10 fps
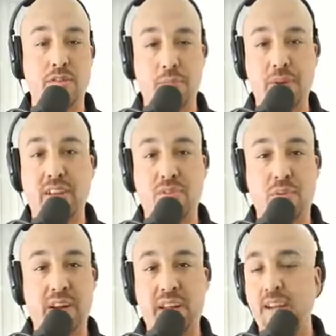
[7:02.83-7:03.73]
the big
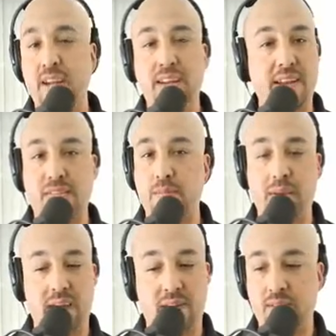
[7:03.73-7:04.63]
three, it doesn't
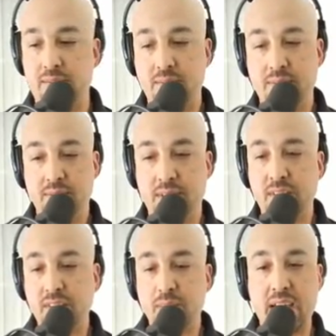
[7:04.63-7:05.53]
matter. It
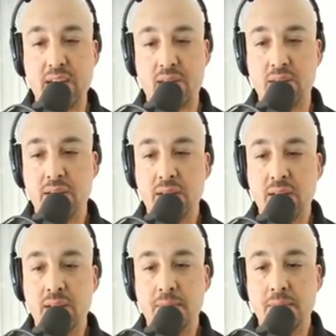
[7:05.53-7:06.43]
doesn't matter.
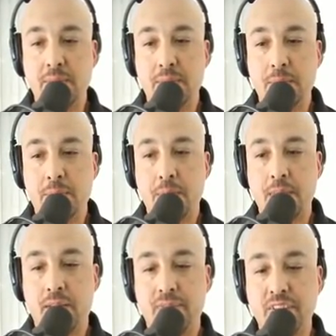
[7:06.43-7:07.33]

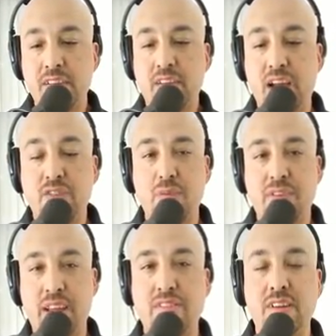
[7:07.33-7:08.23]
These guys were
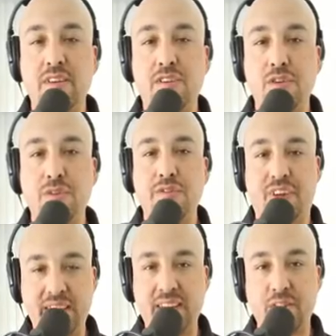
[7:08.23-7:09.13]
destined to
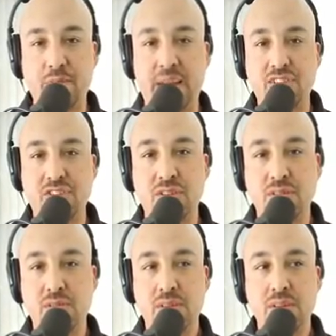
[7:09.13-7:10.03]
fight this match.
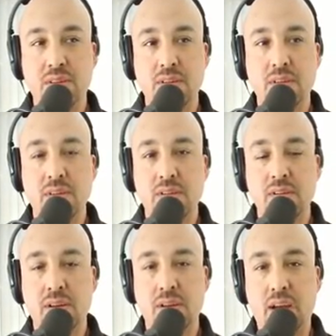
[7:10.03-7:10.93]

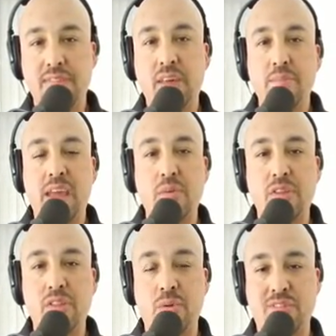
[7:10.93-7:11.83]
I think
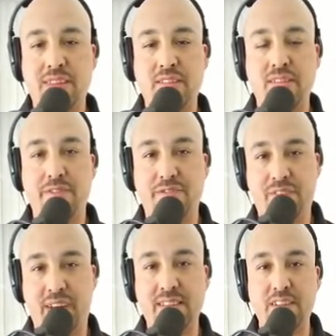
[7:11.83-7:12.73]
Mayweather was destined to
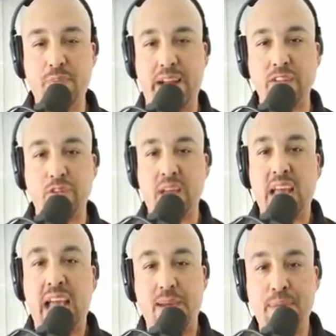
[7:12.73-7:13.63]
fight this match
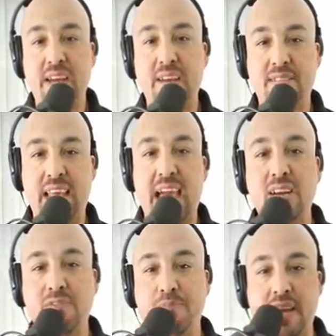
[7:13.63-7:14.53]
because had
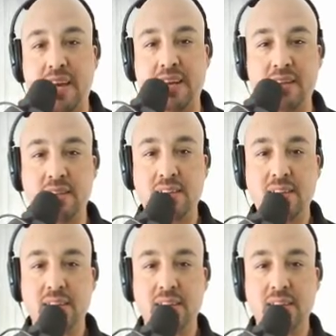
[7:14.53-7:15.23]
it have been,